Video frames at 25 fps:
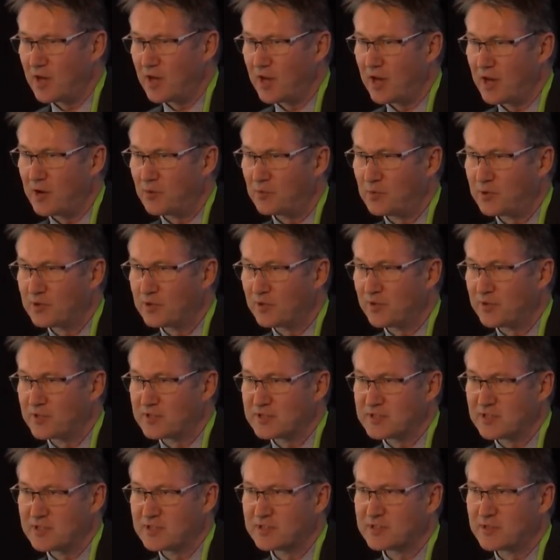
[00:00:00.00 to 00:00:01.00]
uh, whether
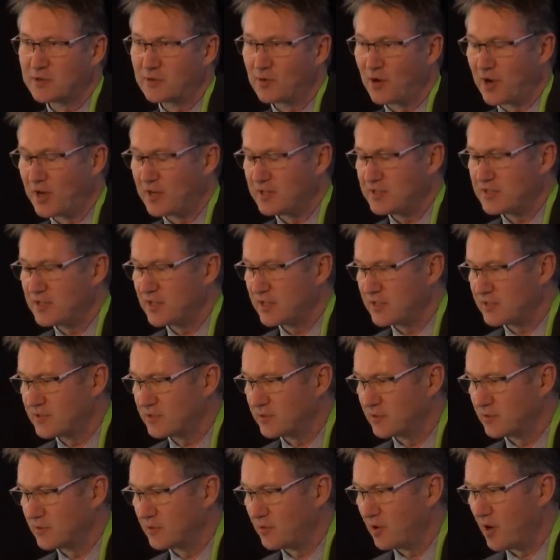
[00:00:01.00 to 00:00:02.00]
this is the right
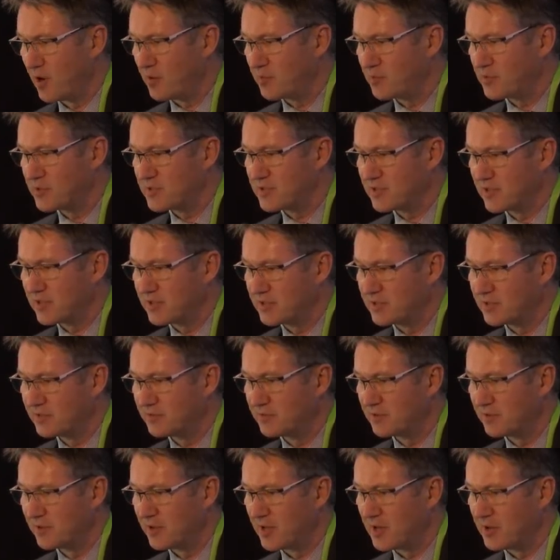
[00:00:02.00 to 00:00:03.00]
test or the right procedure
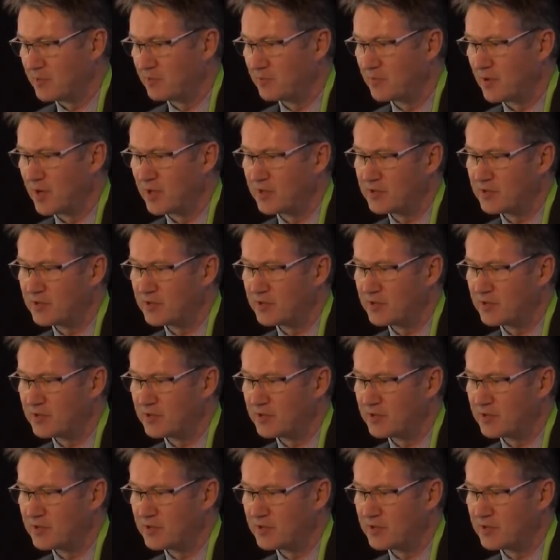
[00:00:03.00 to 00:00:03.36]
for them